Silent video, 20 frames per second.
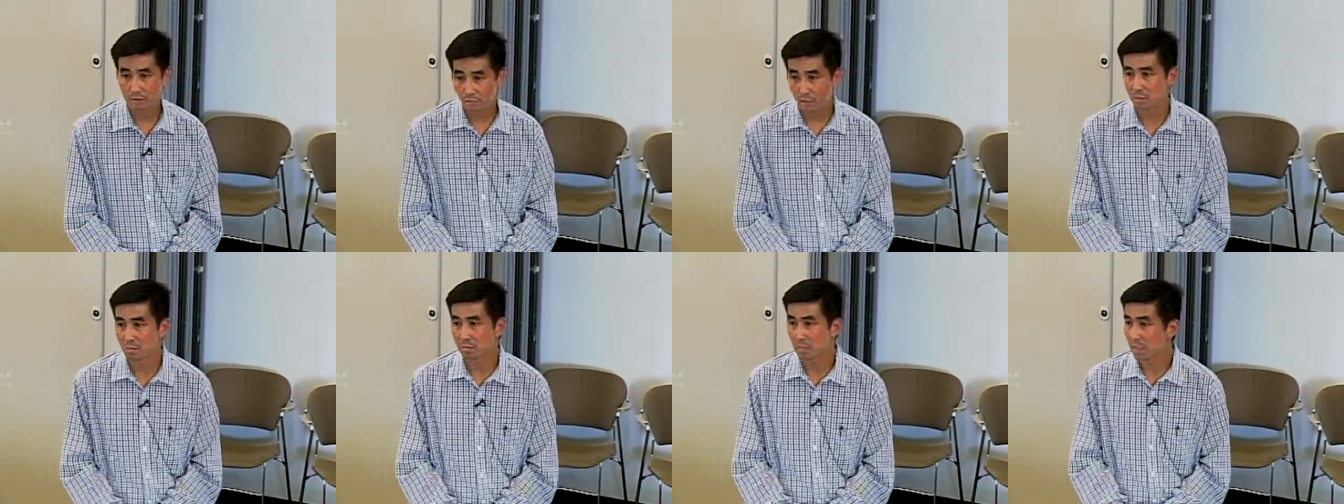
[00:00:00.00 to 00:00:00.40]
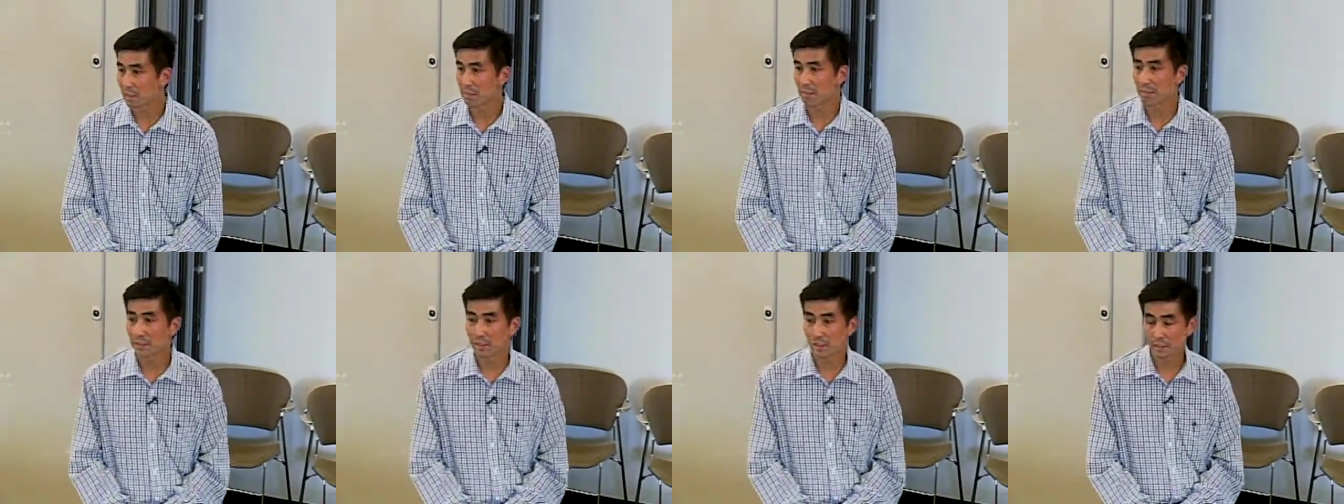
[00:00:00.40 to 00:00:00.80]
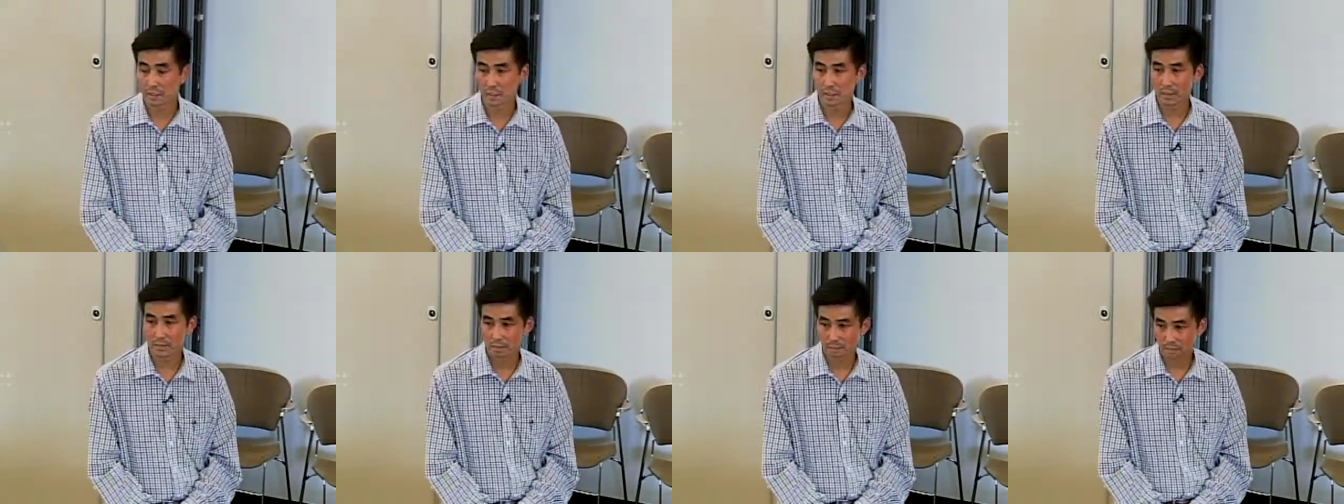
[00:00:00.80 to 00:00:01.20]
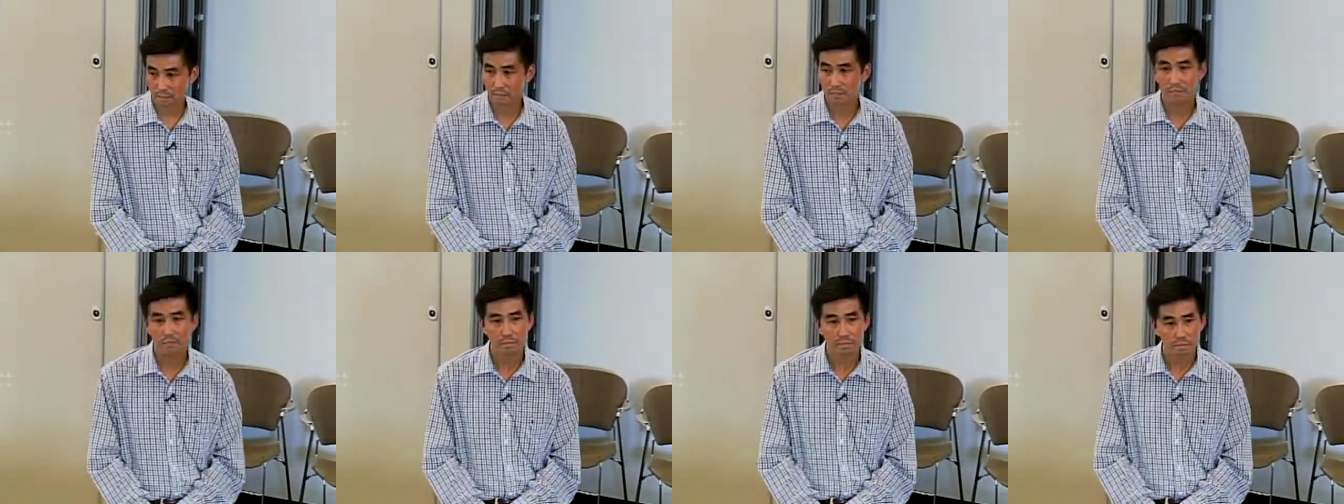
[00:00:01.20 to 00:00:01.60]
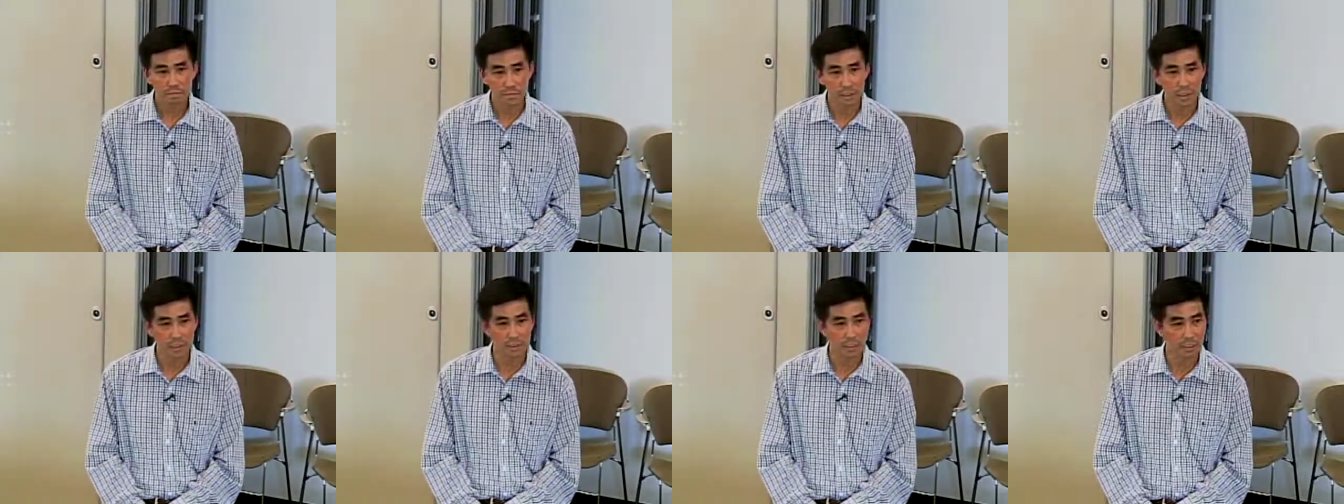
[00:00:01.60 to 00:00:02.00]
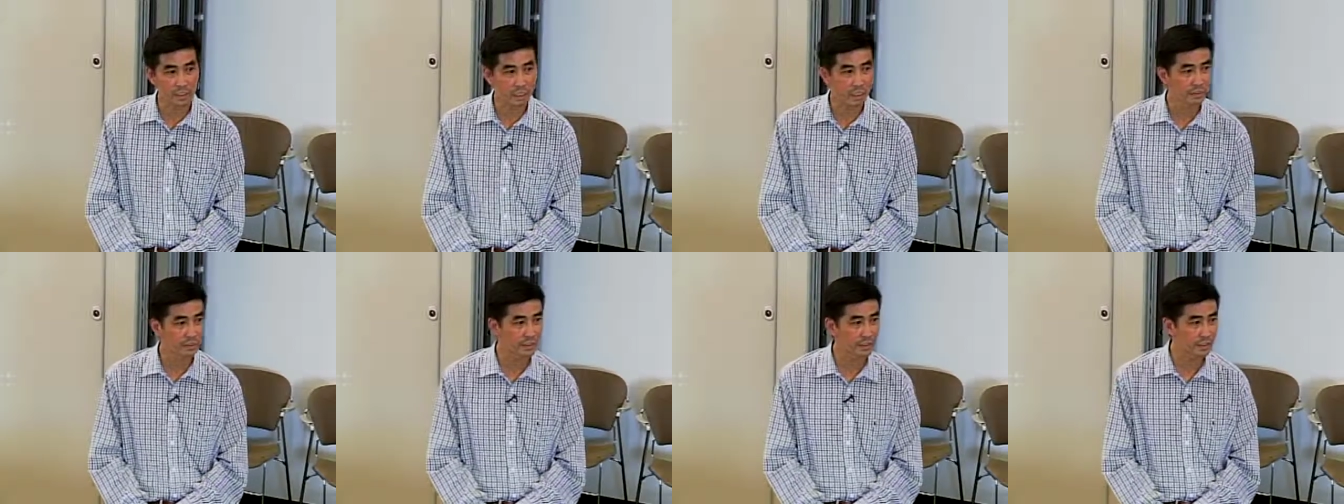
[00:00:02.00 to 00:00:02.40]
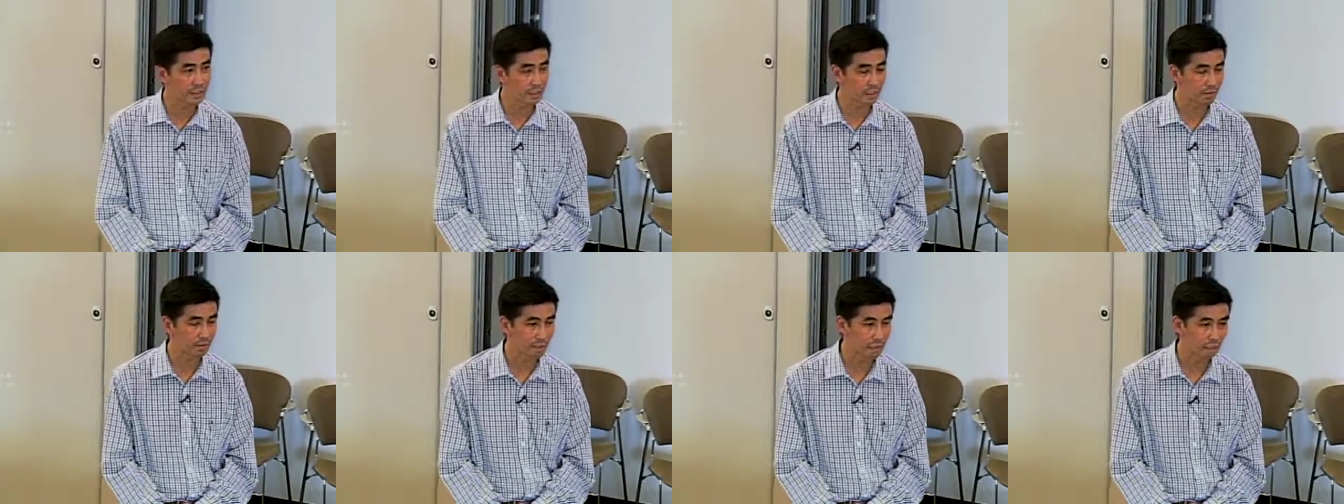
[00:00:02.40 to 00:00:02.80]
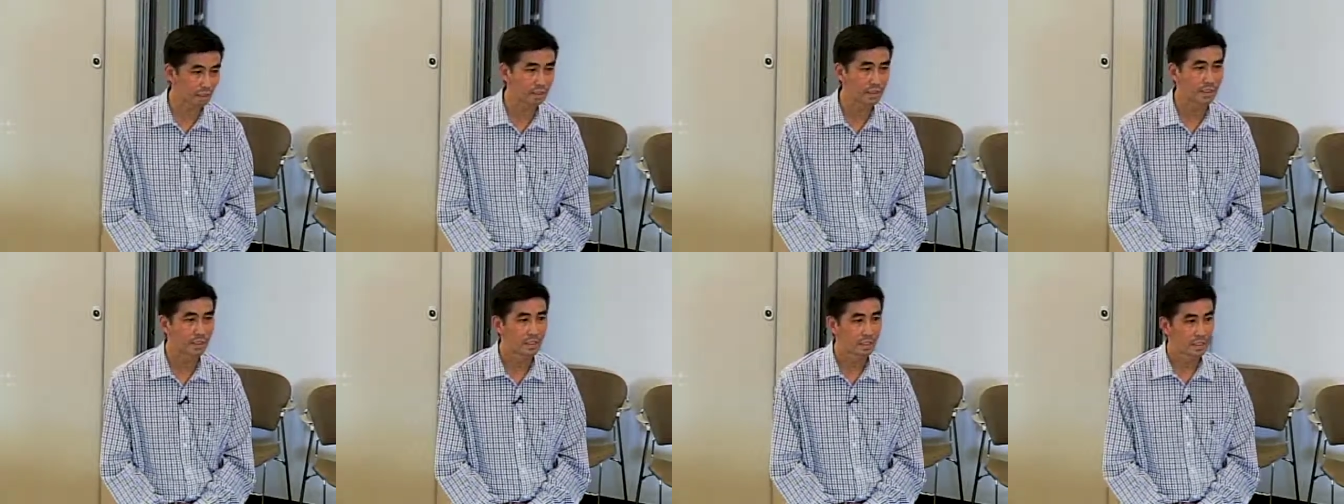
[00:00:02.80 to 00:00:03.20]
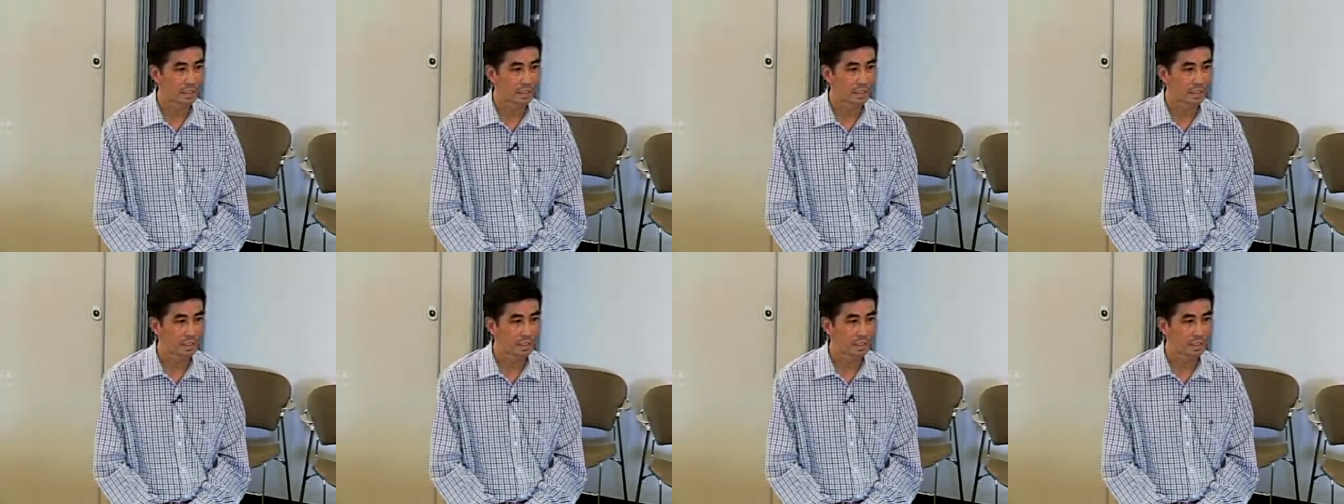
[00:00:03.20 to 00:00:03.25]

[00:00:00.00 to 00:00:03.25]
Quite remarkable, huh? And then in case you think, well,